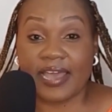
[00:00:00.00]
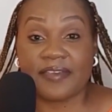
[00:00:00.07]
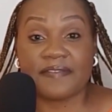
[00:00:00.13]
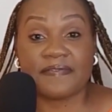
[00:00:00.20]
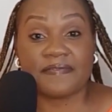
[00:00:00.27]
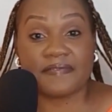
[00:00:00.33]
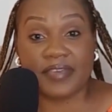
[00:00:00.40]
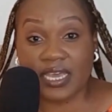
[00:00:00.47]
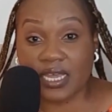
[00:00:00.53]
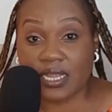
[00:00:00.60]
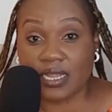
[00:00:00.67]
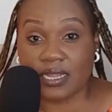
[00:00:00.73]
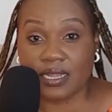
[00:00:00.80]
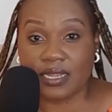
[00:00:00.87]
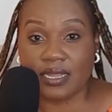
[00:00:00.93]
I
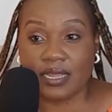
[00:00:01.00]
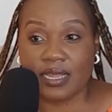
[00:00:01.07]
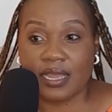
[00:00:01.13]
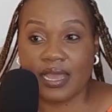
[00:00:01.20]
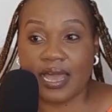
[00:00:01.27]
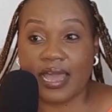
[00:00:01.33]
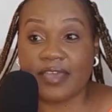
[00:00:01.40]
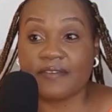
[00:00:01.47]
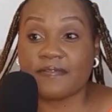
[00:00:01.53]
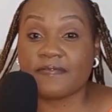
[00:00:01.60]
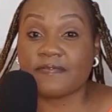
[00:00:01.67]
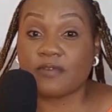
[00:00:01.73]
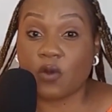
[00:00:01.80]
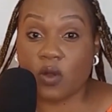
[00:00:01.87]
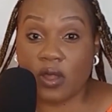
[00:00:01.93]
fail. I
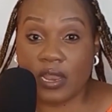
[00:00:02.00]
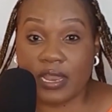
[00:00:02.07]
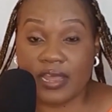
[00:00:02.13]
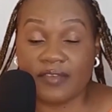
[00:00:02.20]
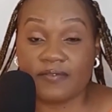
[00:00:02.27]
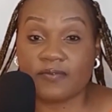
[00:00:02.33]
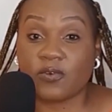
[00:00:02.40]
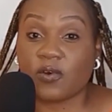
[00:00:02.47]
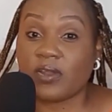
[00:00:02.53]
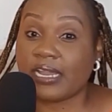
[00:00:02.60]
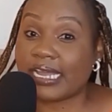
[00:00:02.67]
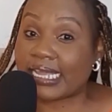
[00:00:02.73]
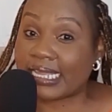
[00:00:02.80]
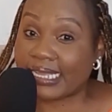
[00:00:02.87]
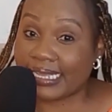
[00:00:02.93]
fall. I
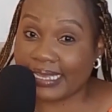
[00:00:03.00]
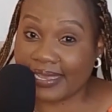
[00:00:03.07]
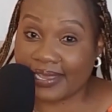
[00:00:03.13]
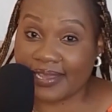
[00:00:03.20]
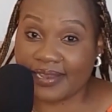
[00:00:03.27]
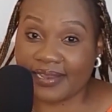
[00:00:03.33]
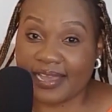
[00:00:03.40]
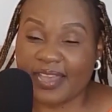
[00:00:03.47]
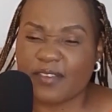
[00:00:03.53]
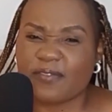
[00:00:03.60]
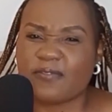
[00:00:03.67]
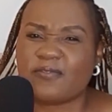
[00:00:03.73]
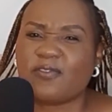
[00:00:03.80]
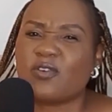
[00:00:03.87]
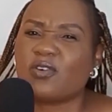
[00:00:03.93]
fall again.
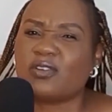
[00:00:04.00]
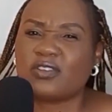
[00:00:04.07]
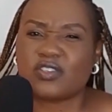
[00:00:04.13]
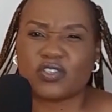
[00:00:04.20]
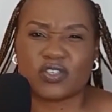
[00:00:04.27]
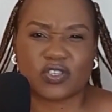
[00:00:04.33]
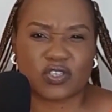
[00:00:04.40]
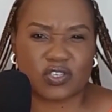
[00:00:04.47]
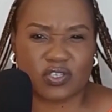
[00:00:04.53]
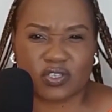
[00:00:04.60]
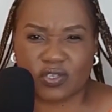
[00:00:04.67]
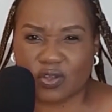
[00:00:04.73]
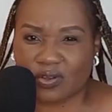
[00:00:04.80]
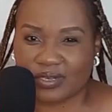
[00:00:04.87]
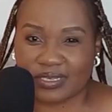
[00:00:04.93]
I fall
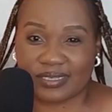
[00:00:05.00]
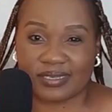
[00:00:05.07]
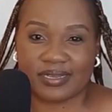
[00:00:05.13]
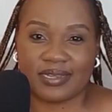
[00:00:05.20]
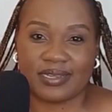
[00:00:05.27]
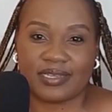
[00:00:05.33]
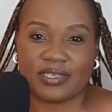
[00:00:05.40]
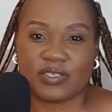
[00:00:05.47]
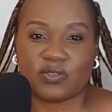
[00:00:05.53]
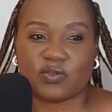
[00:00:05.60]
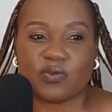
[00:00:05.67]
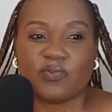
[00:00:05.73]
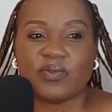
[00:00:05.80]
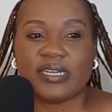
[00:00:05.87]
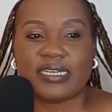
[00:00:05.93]
short
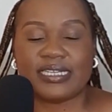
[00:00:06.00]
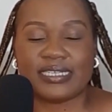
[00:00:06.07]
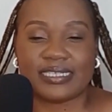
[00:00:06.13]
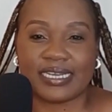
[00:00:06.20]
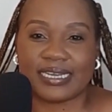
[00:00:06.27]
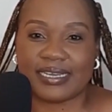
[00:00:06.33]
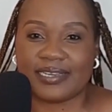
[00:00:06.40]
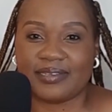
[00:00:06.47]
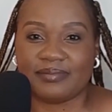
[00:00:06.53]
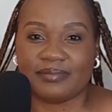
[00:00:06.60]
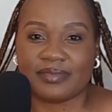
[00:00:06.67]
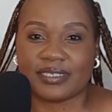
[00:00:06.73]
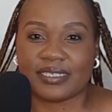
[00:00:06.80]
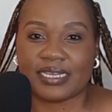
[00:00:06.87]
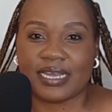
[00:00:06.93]
so many
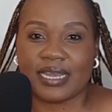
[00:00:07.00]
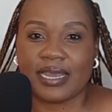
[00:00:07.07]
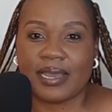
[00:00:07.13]
times.